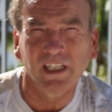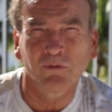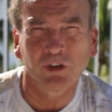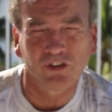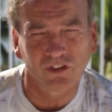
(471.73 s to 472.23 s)

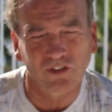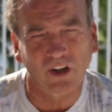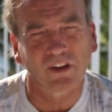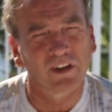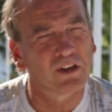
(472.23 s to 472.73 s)
and when she
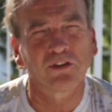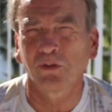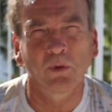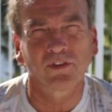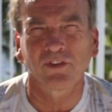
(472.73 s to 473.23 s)
started there
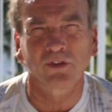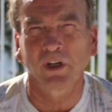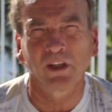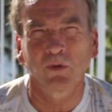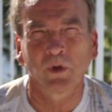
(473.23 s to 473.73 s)
she wasn't
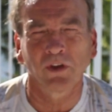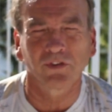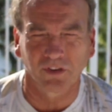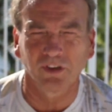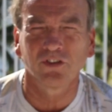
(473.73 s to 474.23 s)
training the
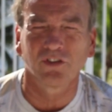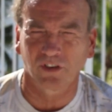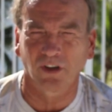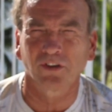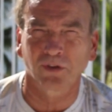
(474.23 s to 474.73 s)
whales, and then she
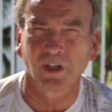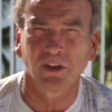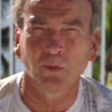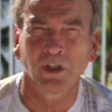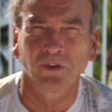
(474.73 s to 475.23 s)
started training
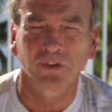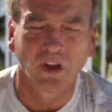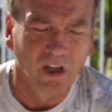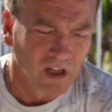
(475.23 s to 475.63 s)
the whales.